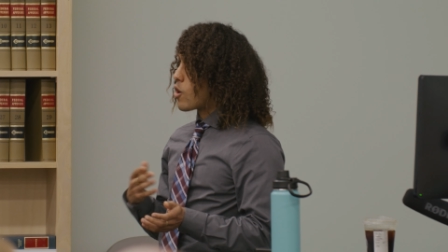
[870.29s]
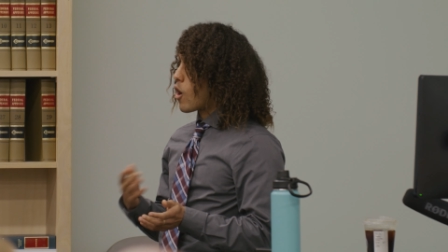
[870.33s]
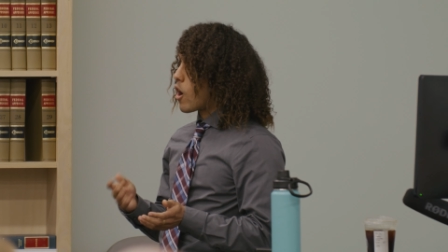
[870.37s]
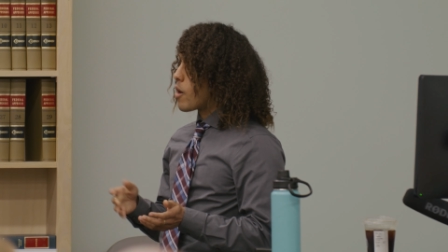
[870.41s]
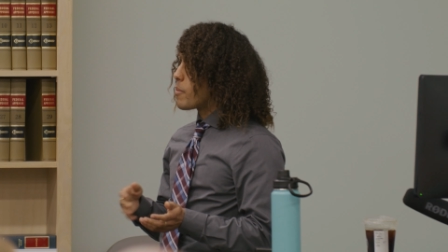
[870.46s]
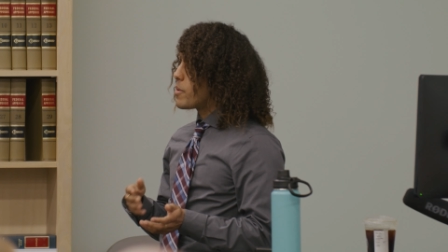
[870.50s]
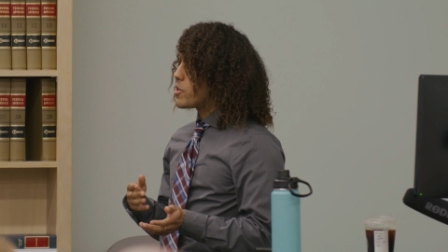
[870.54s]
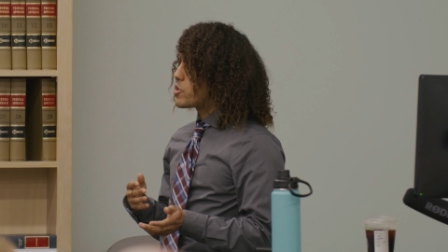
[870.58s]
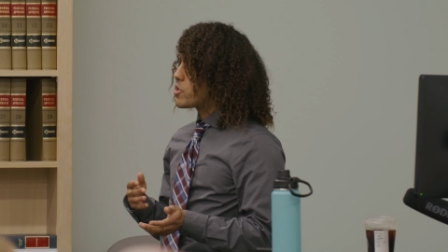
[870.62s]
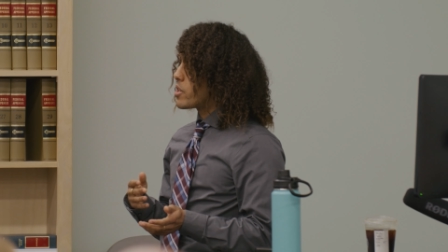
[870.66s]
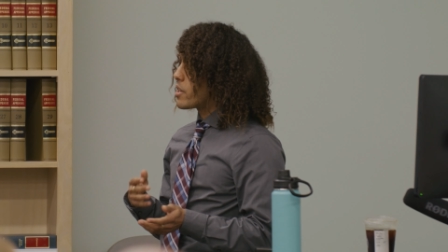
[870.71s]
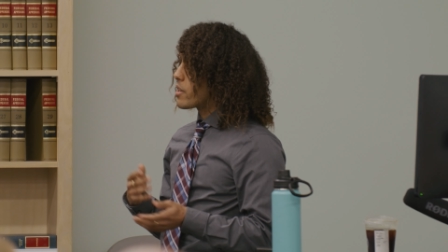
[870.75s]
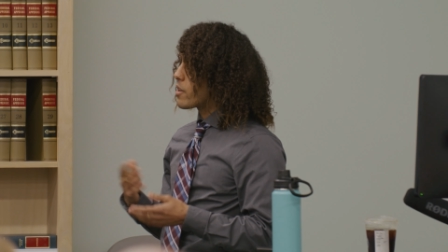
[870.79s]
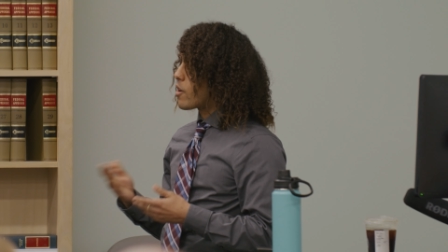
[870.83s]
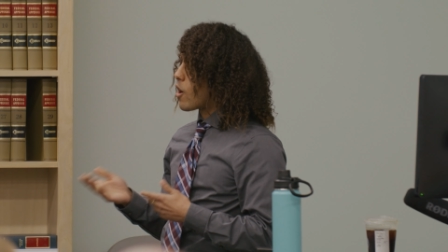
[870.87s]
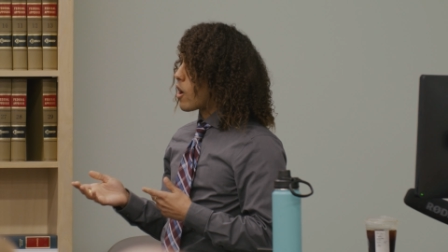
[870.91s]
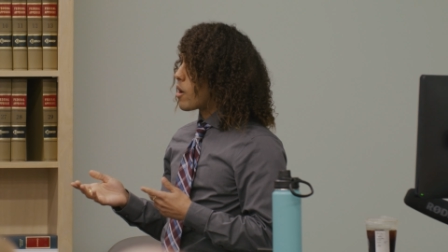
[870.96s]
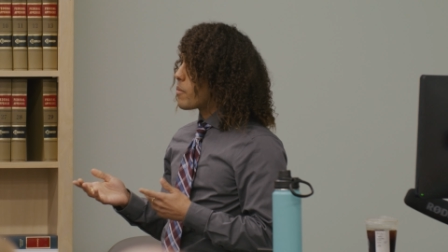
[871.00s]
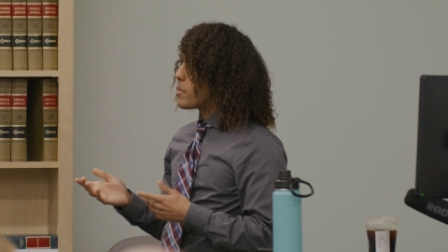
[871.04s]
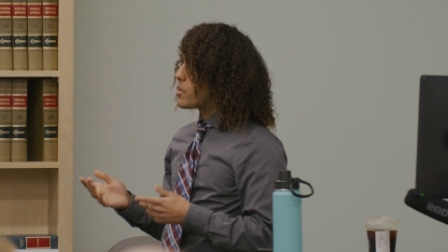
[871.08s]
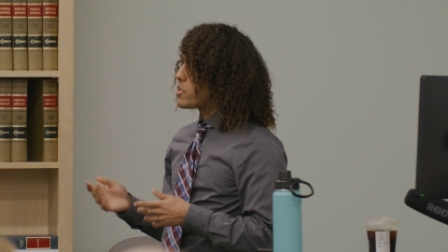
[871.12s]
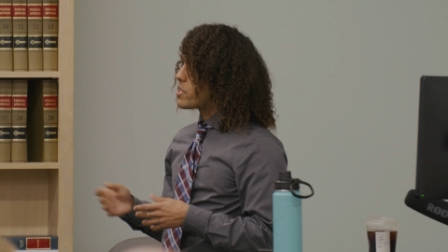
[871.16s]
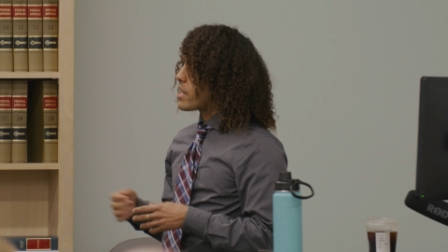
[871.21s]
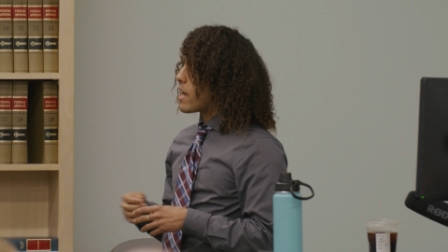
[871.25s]
garbage in,
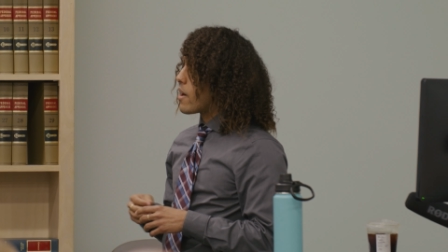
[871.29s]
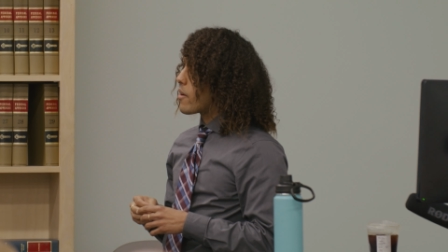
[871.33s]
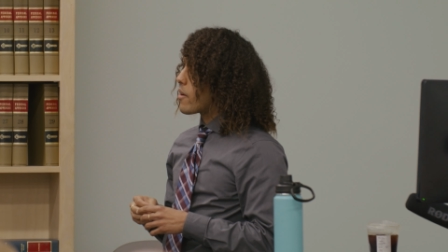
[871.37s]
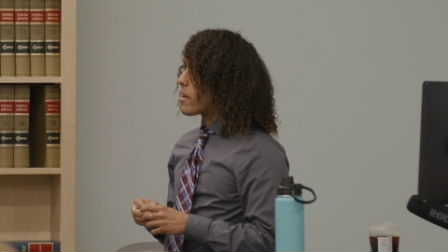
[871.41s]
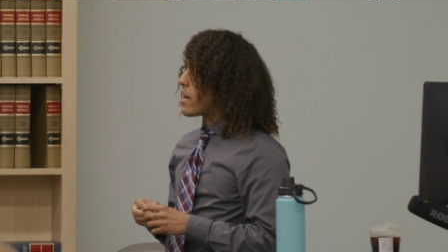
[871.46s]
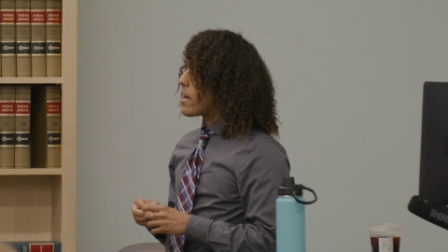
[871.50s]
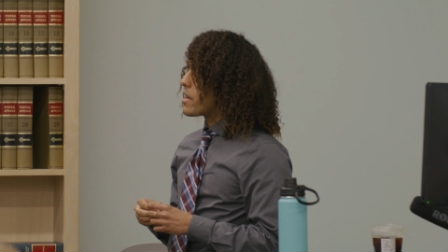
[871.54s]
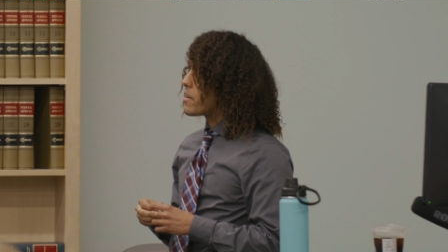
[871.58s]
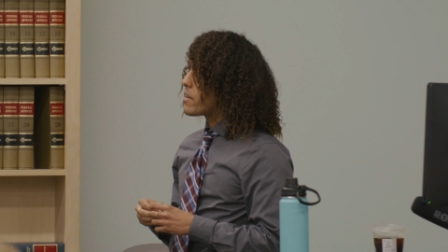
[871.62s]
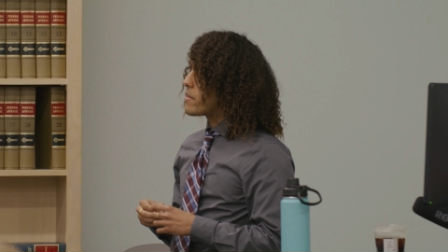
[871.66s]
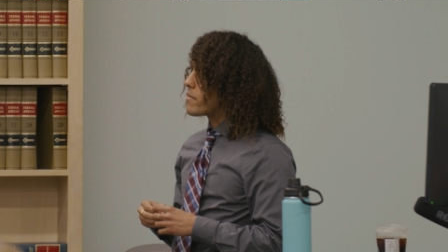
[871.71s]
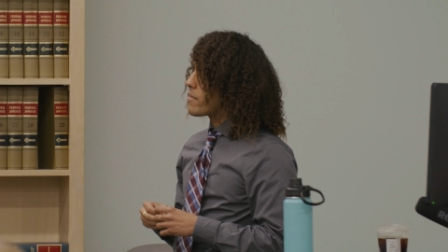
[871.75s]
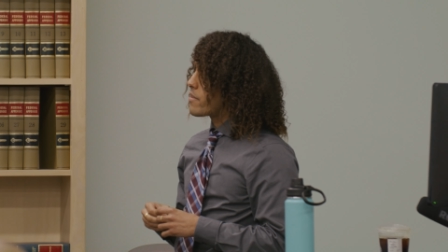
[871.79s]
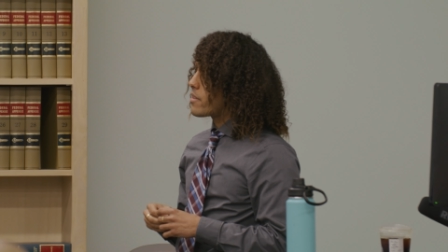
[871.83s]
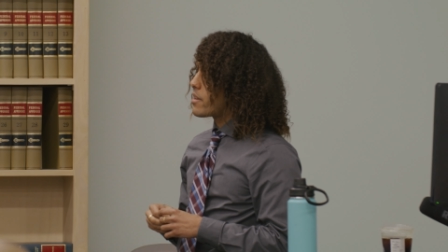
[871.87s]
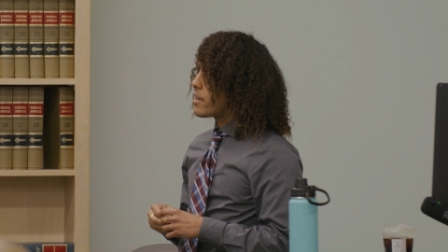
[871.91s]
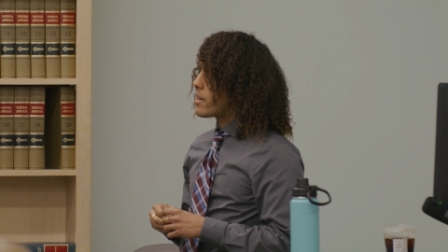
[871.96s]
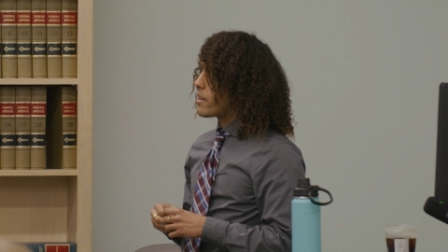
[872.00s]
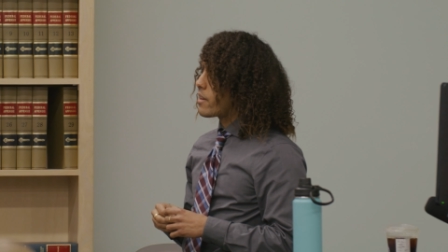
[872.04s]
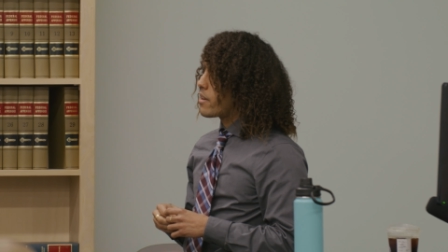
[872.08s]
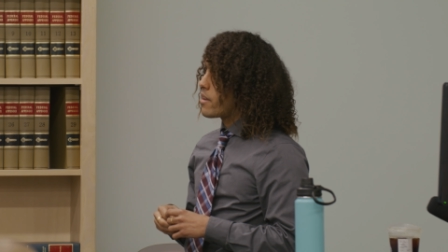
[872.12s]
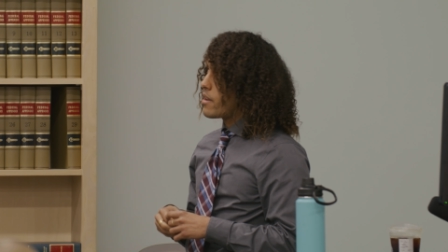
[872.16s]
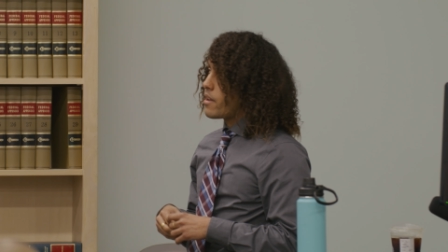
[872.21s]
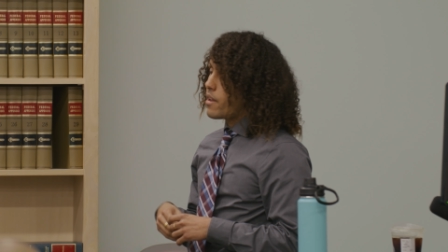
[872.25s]
garbage out kind of
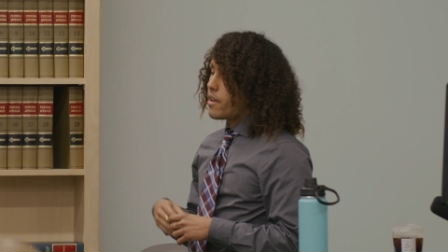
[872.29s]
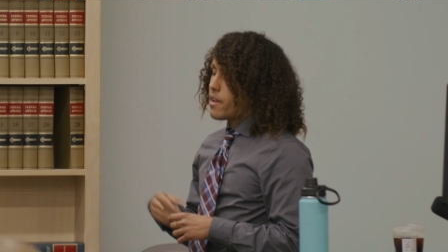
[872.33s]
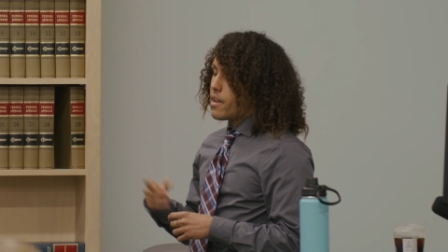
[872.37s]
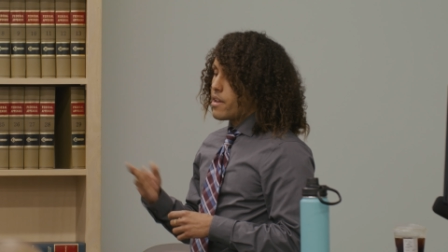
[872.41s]
thing.